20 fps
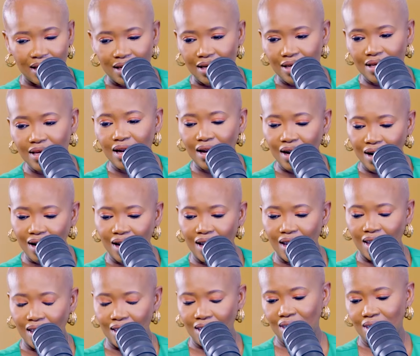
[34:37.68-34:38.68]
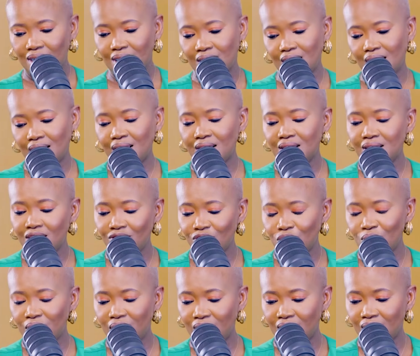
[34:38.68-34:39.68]
Yeah, I can give
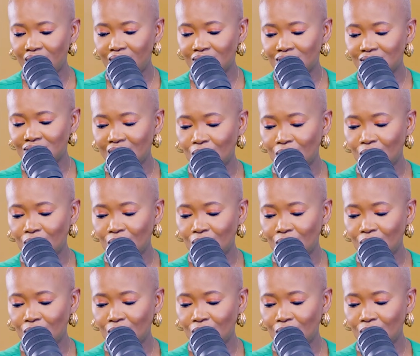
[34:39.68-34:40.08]
you a hint.